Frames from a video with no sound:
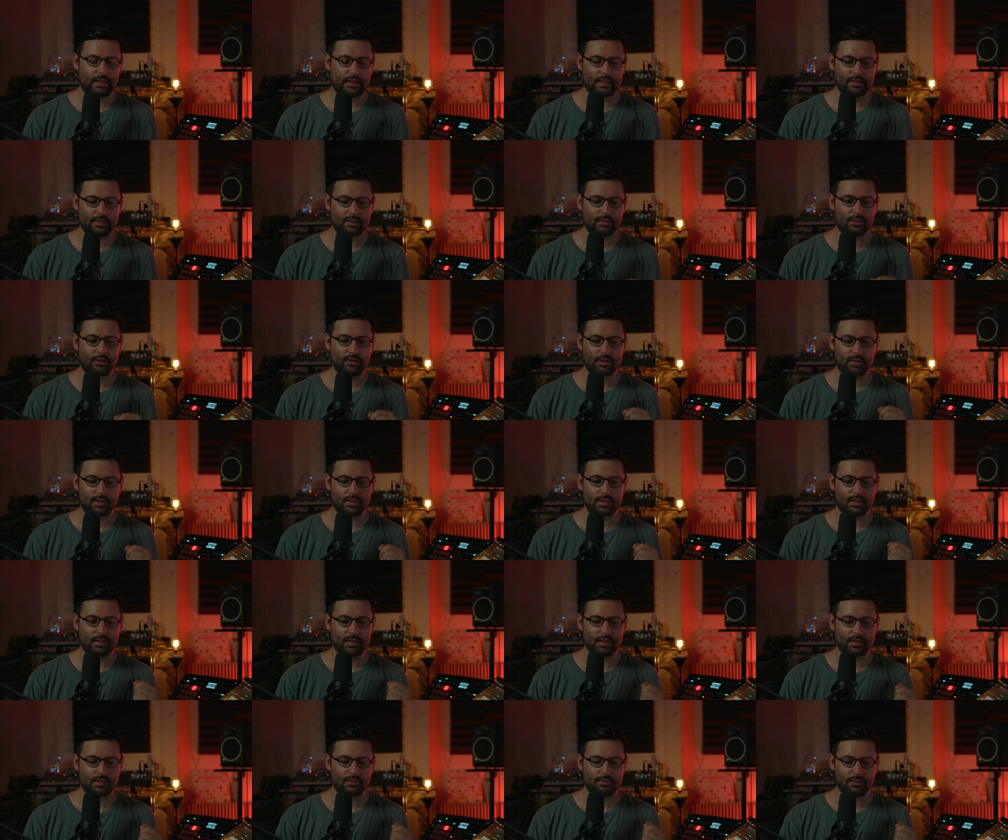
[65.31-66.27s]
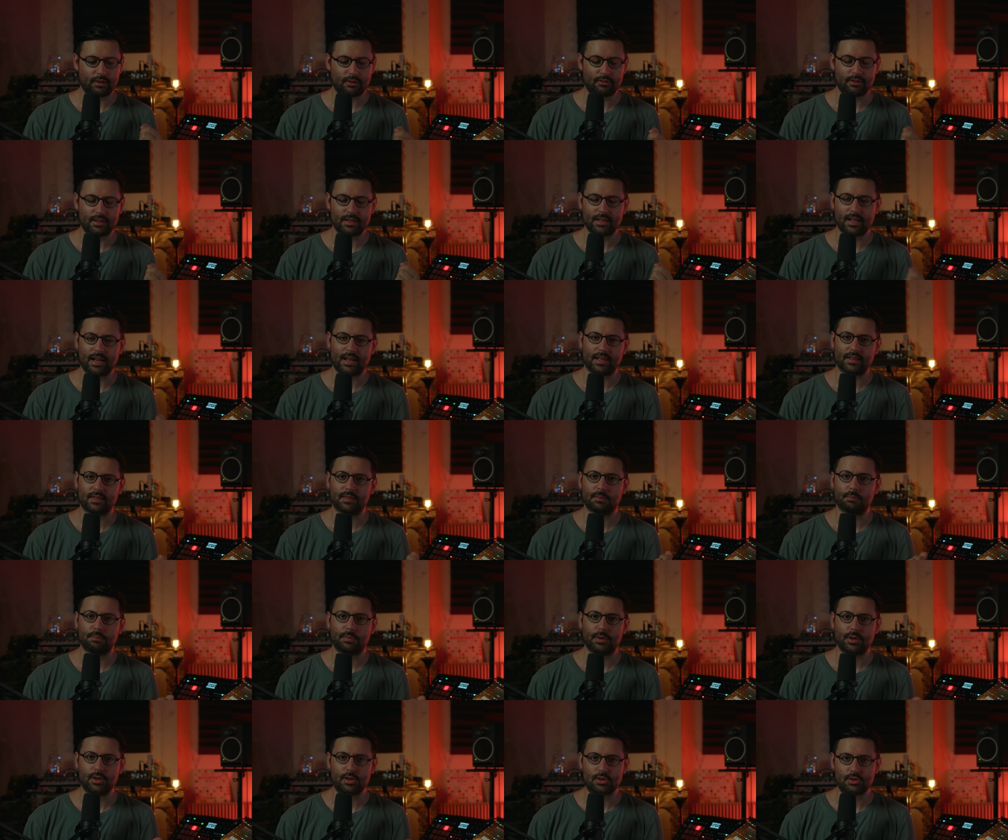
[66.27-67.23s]
It's got this very nice
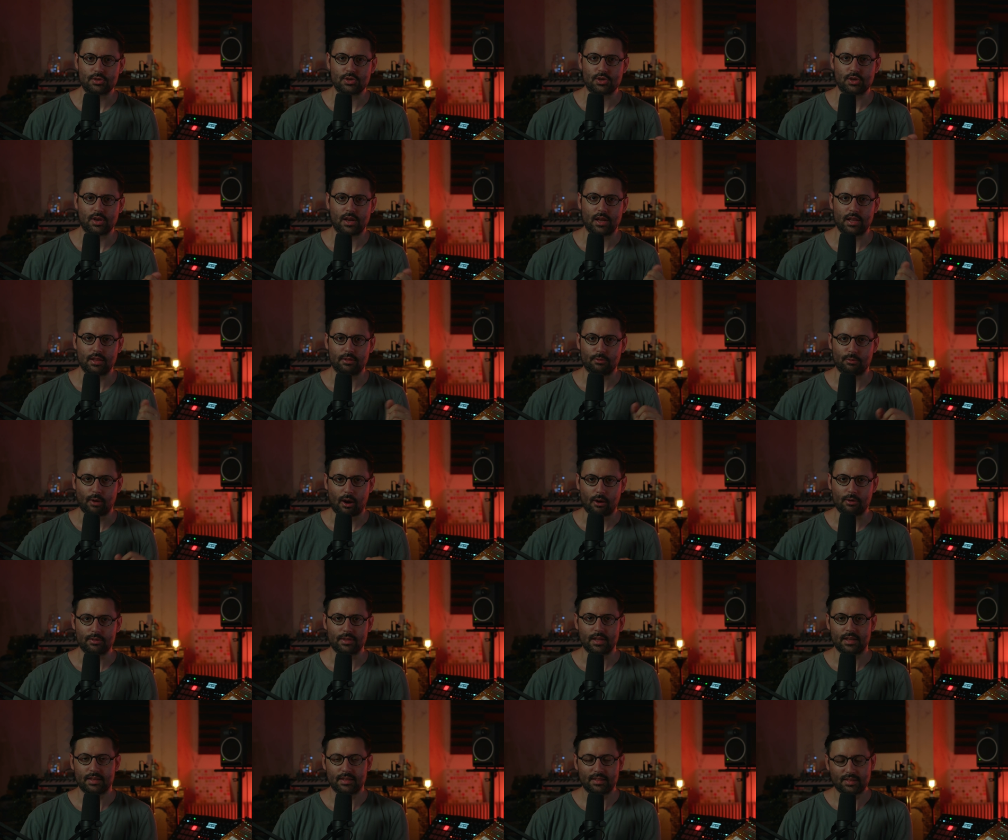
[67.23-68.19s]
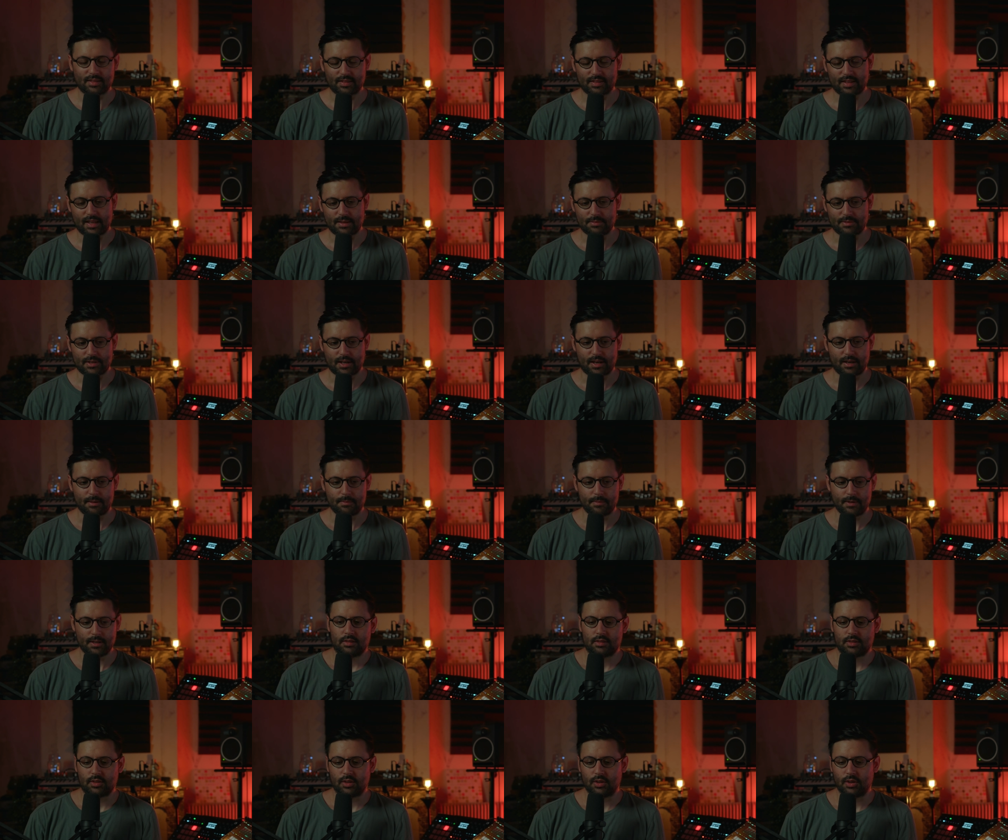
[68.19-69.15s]
punch and roundness in the same time.
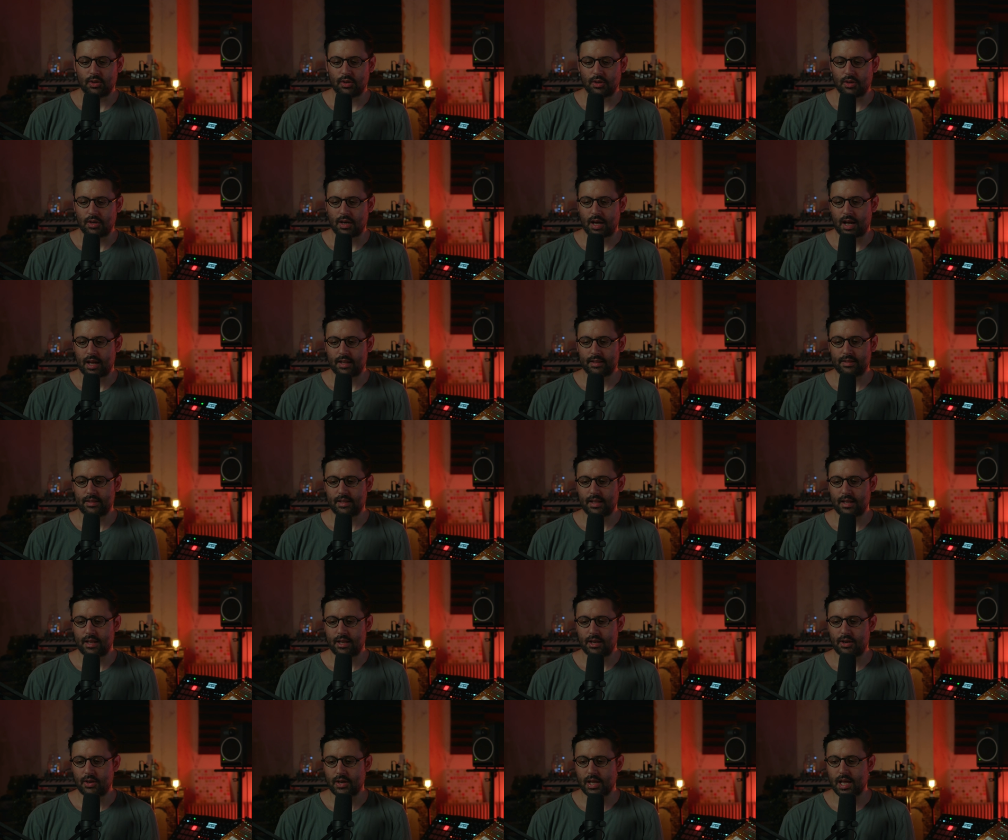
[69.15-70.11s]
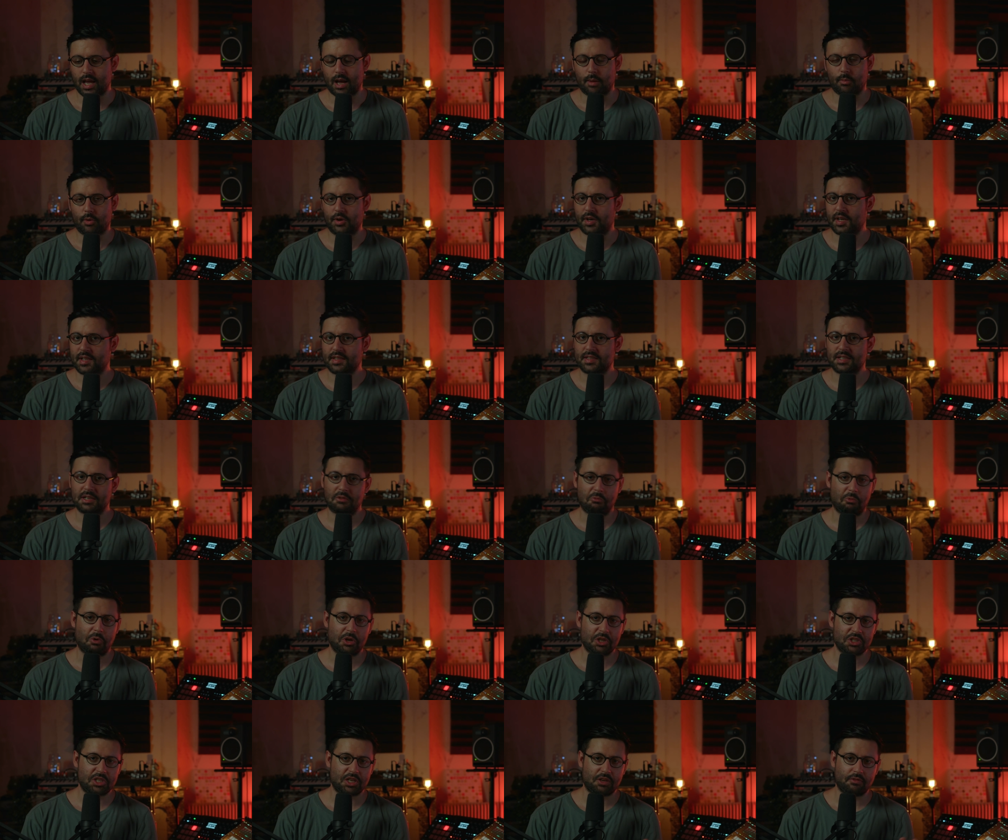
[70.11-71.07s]
So I say, okay, I'm gonna still
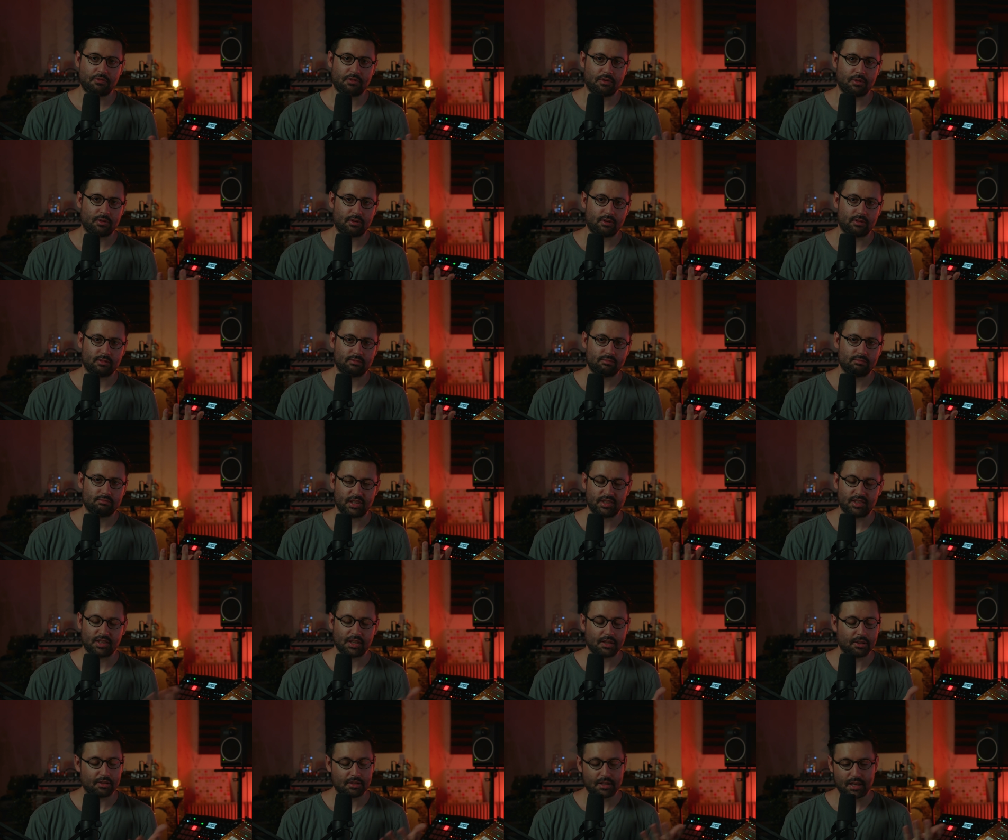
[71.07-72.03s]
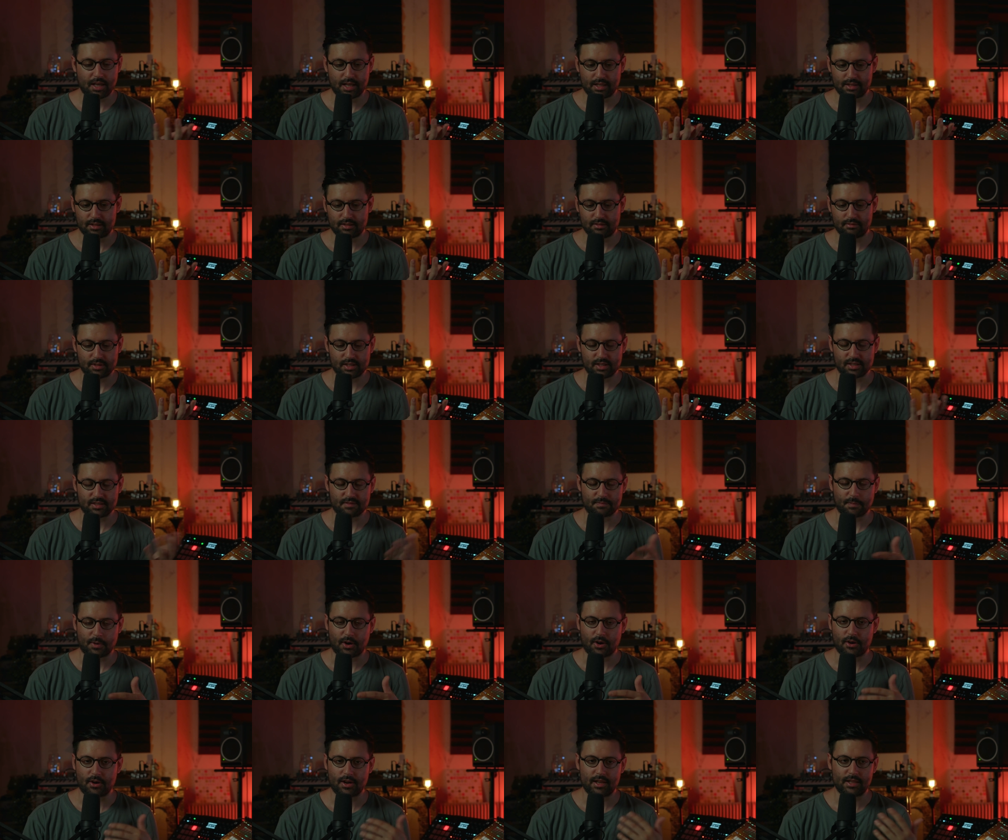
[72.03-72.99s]
watching for a second-hand
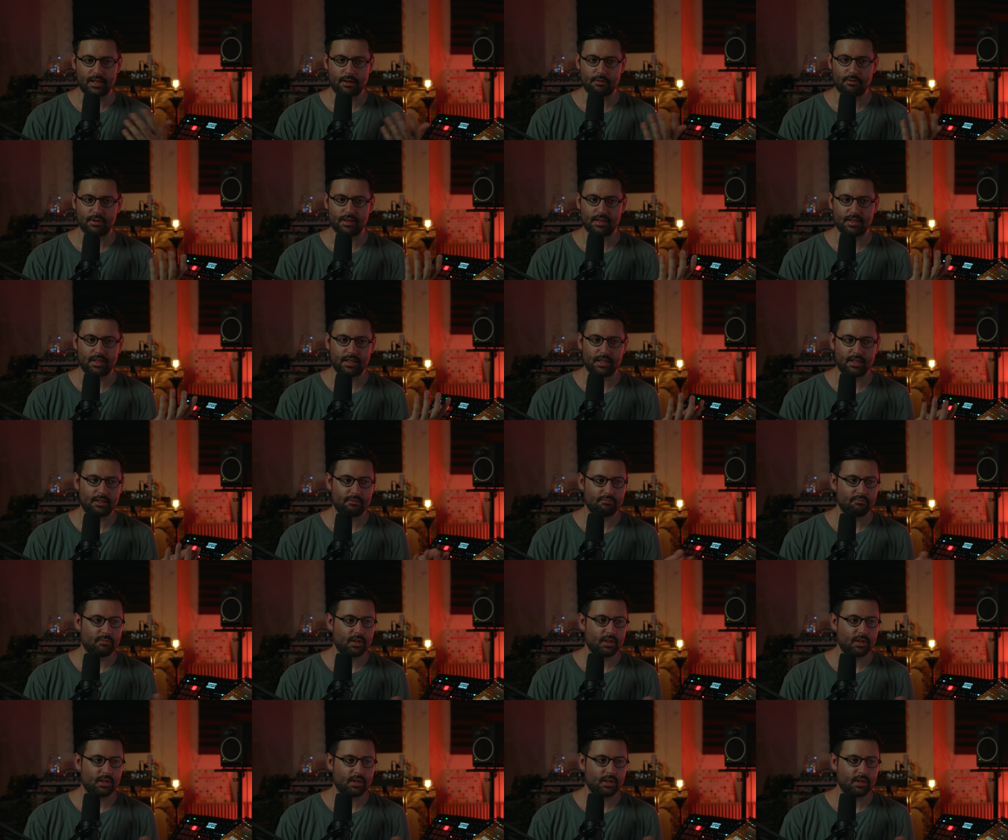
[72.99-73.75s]
Tanzbär and I will see